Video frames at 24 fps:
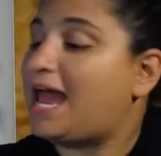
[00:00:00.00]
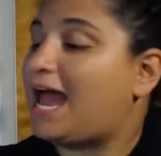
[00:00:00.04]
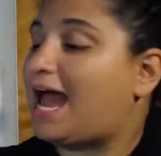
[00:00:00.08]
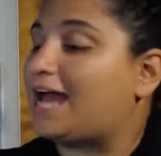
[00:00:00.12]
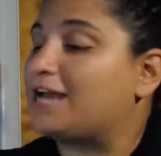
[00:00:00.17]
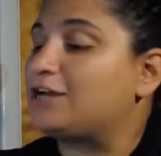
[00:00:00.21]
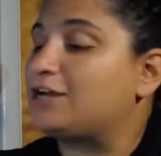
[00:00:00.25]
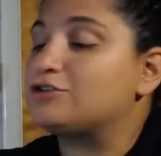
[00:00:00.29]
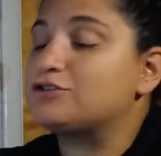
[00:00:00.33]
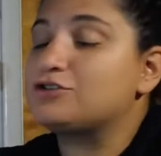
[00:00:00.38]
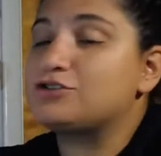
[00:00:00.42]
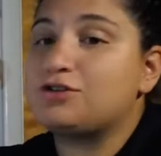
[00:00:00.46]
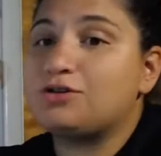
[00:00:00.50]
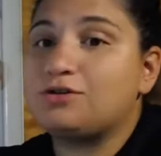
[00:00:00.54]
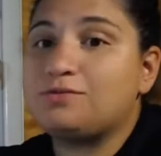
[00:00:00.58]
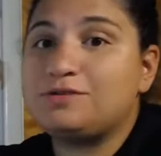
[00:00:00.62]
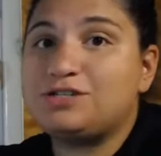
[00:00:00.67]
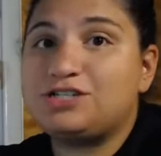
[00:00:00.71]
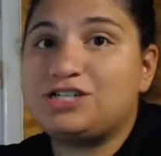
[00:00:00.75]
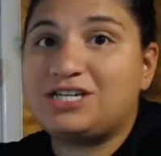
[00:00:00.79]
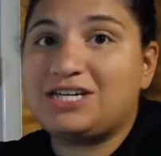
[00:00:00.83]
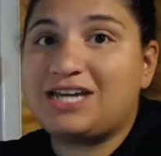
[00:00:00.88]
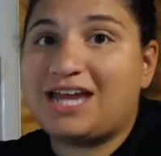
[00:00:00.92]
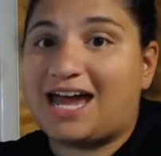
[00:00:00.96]
And your sewing
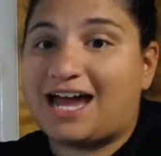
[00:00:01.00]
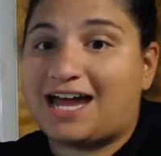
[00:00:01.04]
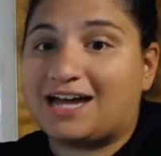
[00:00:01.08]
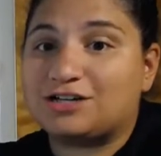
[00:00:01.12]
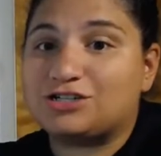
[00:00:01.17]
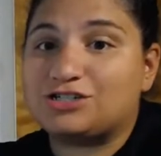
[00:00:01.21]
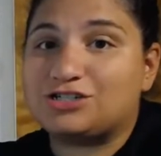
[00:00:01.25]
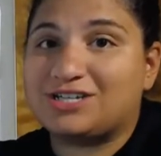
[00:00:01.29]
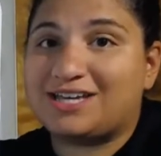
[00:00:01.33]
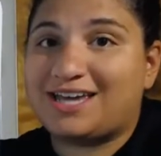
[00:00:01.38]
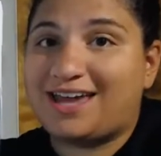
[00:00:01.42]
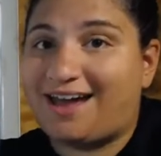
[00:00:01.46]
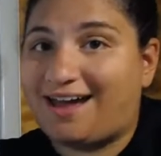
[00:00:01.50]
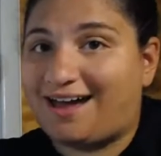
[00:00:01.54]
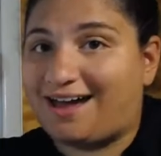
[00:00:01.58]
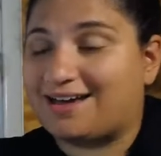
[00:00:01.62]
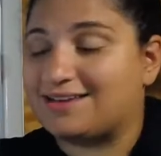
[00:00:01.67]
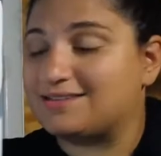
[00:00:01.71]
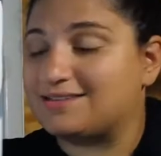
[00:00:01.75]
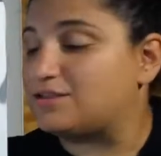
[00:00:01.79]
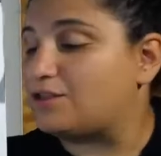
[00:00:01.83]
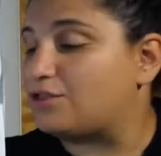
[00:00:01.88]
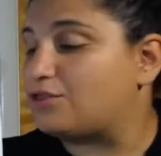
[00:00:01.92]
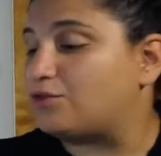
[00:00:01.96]
machine actually
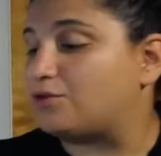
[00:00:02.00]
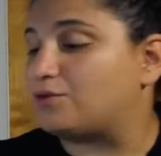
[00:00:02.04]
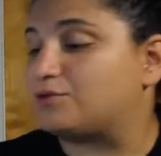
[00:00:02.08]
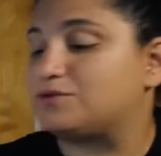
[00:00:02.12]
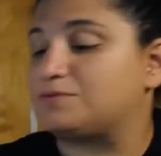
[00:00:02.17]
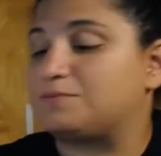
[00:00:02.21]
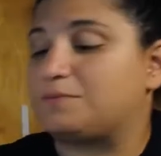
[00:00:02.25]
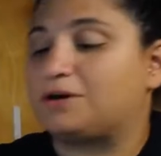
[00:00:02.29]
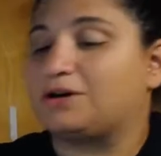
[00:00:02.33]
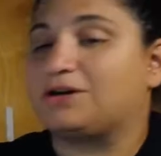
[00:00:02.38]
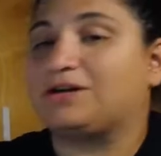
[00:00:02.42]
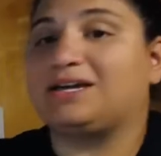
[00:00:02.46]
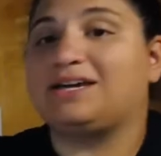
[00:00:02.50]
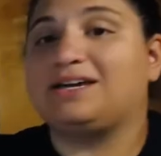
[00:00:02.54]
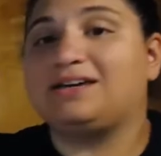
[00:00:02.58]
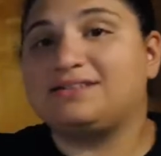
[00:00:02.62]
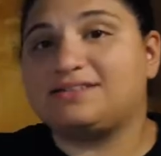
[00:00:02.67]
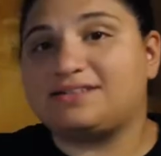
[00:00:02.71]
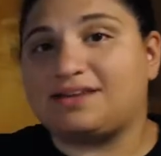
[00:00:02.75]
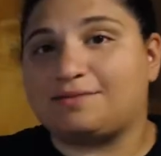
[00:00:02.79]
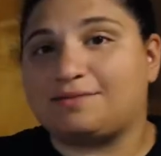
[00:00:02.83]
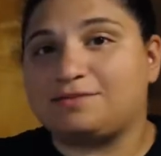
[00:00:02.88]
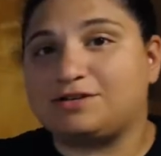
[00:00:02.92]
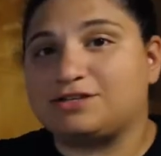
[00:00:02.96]
has those
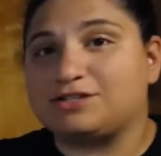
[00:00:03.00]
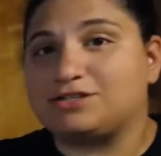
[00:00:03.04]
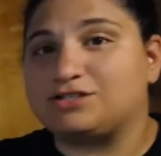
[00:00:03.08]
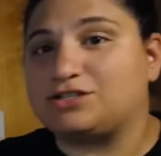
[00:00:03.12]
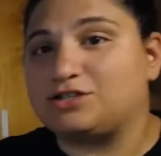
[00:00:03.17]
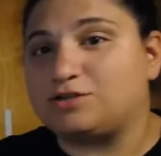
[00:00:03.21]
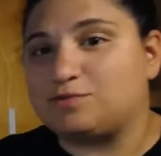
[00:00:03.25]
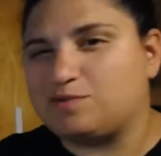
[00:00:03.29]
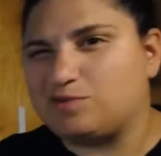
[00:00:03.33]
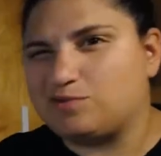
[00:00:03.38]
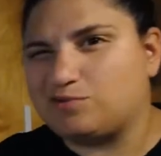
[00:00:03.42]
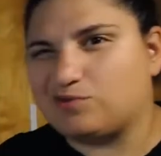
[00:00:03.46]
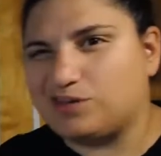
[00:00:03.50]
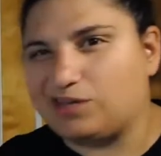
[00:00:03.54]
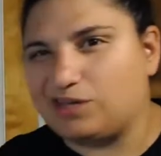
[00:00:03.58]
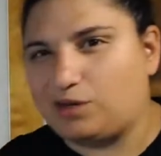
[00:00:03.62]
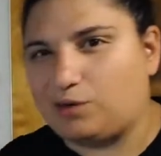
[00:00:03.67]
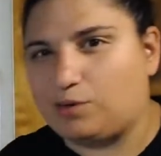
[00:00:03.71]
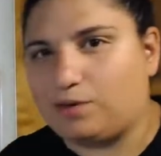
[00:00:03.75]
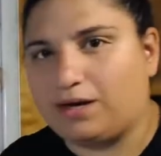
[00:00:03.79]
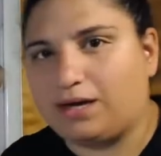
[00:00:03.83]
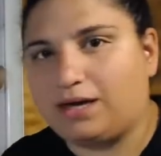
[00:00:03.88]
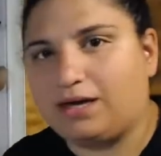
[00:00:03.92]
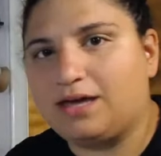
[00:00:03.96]
markings. I'm going to zoom in really
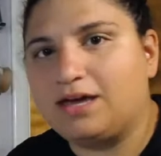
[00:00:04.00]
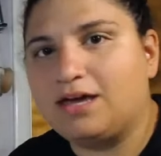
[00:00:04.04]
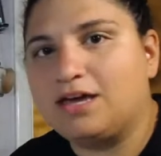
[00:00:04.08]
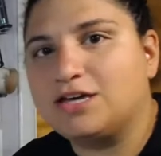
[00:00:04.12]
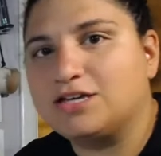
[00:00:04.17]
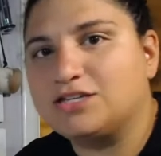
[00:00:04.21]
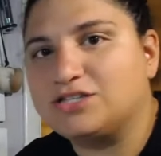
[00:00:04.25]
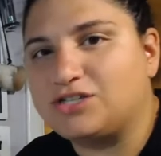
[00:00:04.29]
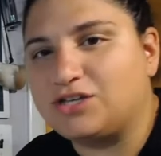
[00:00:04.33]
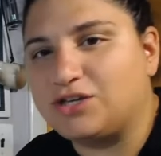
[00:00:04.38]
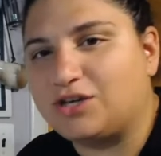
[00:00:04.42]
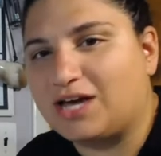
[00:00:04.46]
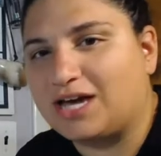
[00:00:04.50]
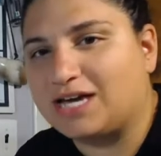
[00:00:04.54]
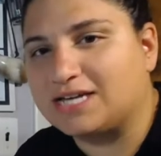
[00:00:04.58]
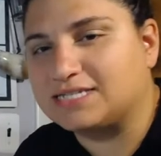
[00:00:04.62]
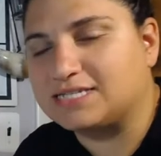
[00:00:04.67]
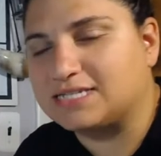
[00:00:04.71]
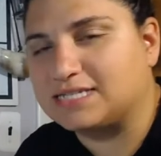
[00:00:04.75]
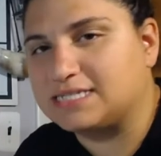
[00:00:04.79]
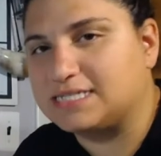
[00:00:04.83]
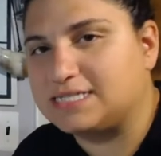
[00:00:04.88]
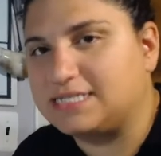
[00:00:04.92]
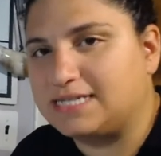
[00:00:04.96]
quick so you guys
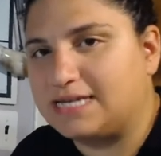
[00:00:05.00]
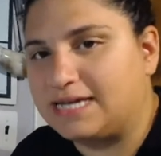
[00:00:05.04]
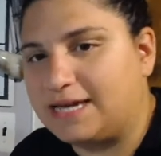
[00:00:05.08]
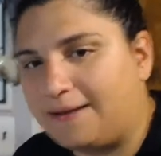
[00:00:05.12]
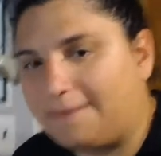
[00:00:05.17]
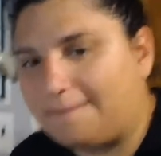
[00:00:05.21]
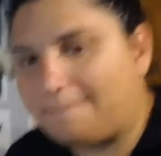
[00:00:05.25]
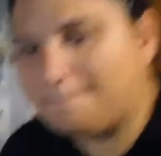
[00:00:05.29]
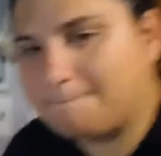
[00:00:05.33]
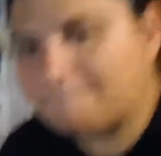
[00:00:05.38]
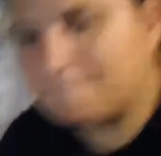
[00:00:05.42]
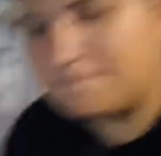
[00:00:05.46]
can see.